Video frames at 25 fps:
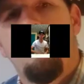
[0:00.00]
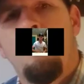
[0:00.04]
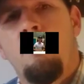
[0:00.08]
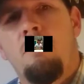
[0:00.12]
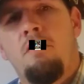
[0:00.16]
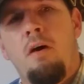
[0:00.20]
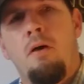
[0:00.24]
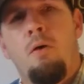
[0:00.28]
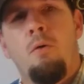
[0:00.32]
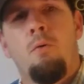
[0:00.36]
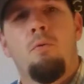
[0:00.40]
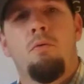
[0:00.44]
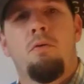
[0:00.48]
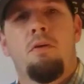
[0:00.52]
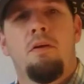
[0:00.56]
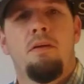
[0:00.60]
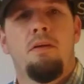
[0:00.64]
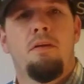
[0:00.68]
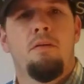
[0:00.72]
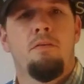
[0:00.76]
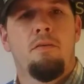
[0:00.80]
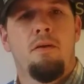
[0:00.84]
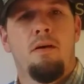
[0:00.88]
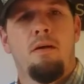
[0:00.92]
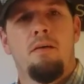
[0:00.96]
So, can
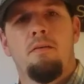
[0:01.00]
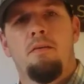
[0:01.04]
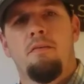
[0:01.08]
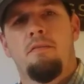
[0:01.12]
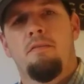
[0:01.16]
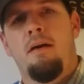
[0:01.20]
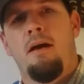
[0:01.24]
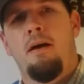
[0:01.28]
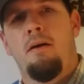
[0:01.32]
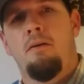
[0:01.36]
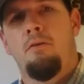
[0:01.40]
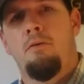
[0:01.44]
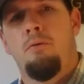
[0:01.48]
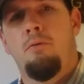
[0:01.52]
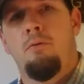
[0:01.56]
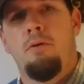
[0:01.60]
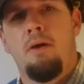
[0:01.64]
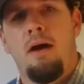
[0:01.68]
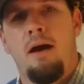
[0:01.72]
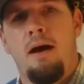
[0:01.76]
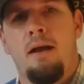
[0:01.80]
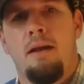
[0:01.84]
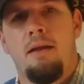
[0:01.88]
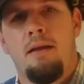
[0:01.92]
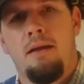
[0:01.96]
you tell us how you
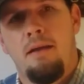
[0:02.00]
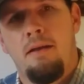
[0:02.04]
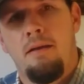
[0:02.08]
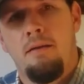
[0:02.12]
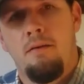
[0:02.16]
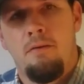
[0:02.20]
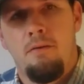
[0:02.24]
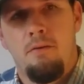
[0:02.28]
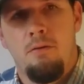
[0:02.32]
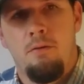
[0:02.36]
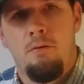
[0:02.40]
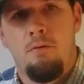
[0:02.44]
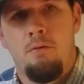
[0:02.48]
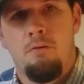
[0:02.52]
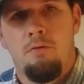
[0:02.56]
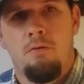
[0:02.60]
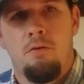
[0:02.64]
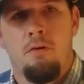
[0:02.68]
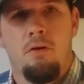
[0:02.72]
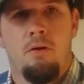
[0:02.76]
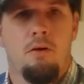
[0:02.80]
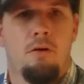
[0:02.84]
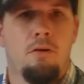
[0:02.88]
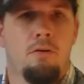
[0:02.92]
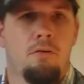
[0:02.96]
got into using
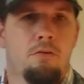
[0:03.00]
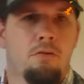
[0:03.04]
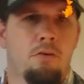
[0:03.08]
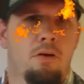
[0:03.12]
hard